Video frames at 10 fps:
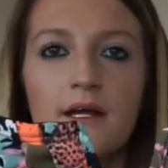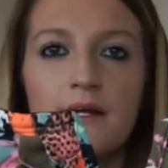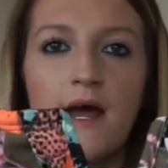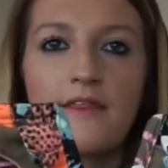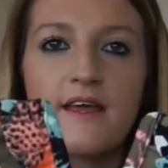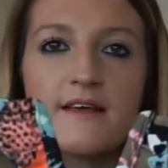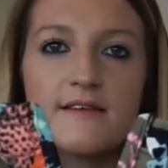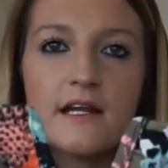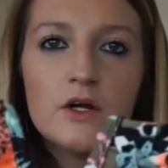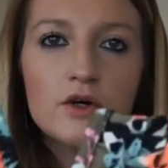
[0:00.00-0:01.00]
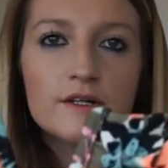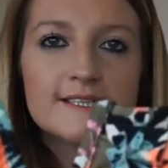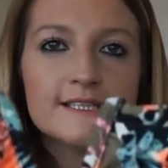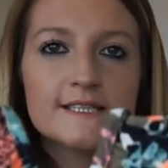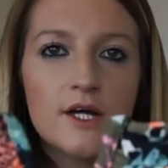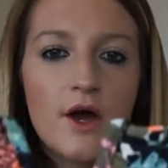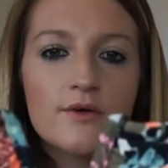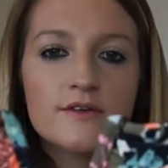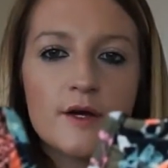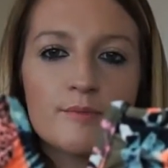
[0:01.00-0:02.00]
Now this looks so,
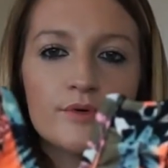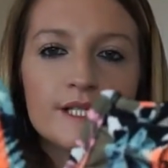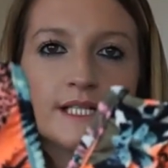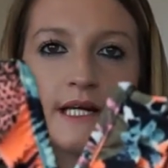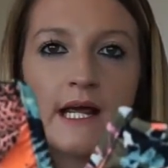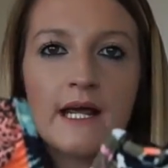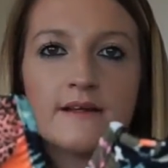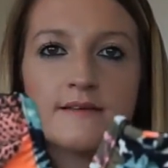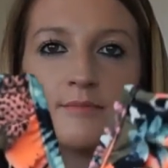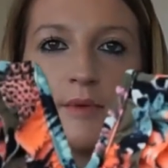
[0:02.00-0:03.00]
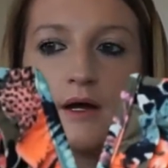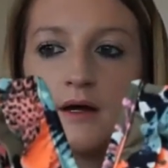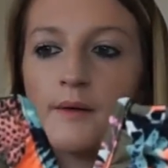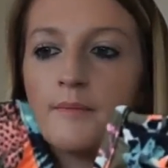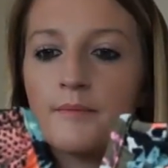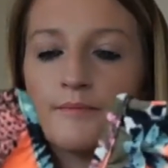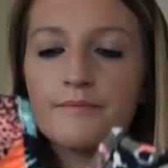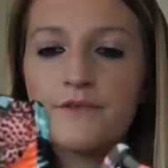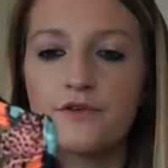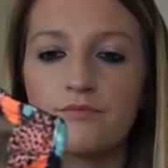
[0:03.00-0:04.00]
so pretty. It's
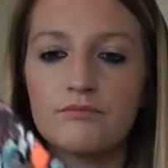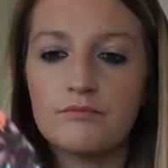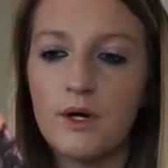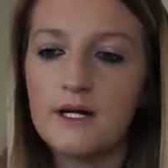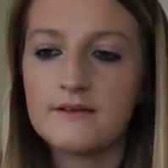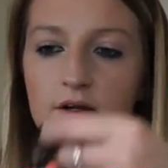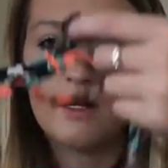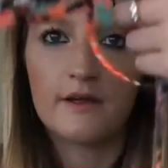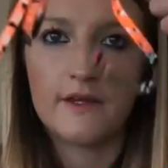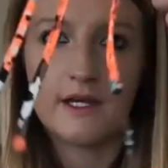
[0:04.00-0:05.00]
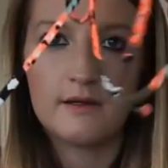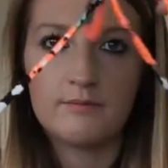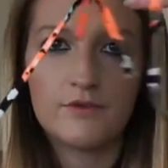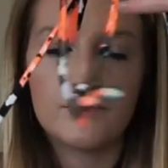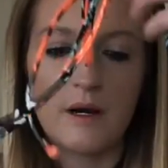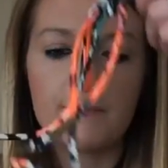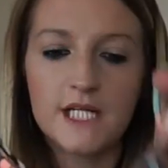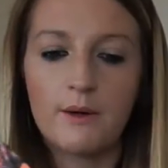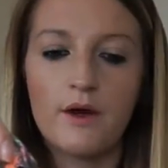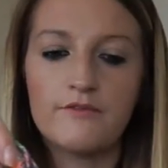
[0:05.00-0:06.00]
well, it's got like the strap to
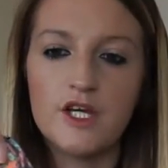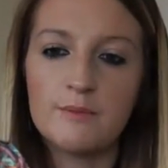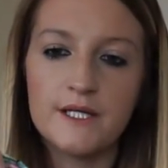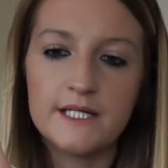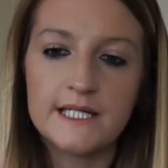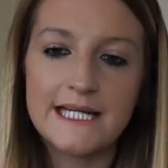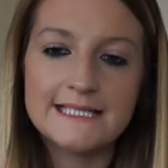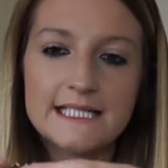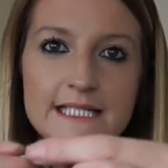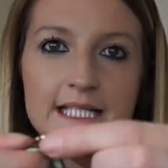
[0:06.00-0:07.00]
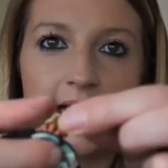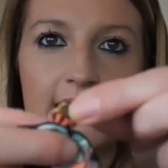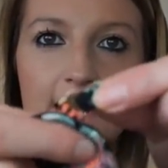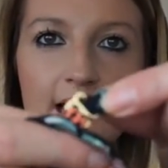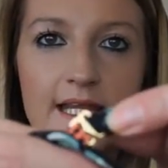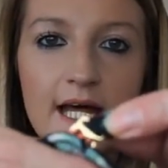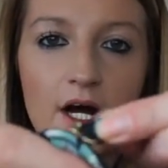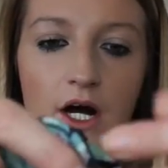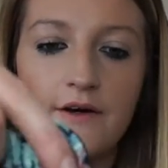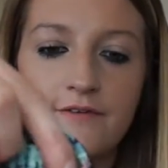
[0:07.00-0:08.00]
go over you, but you can easily take that
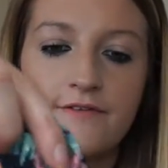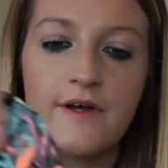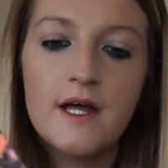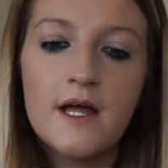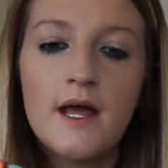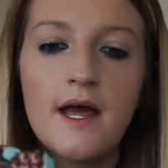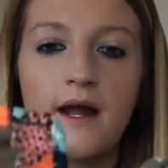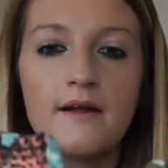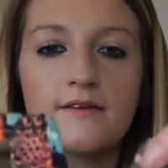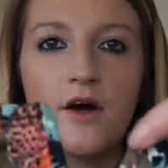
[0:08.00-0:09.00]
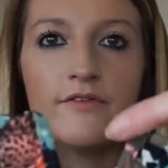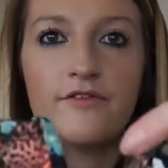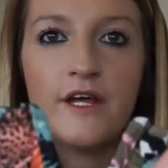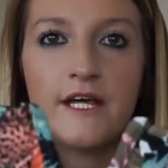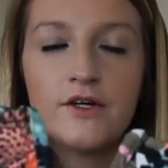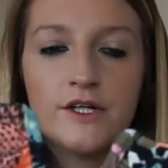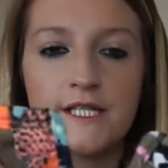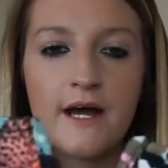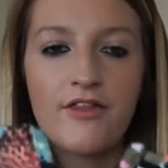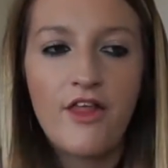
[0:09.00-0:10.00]
off, and it's got a V
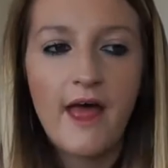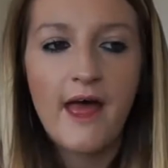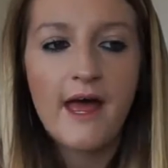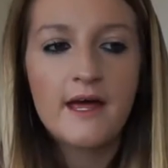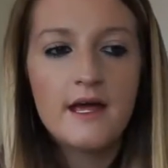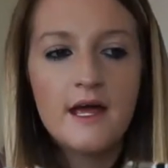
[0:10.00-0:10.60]
cut out there.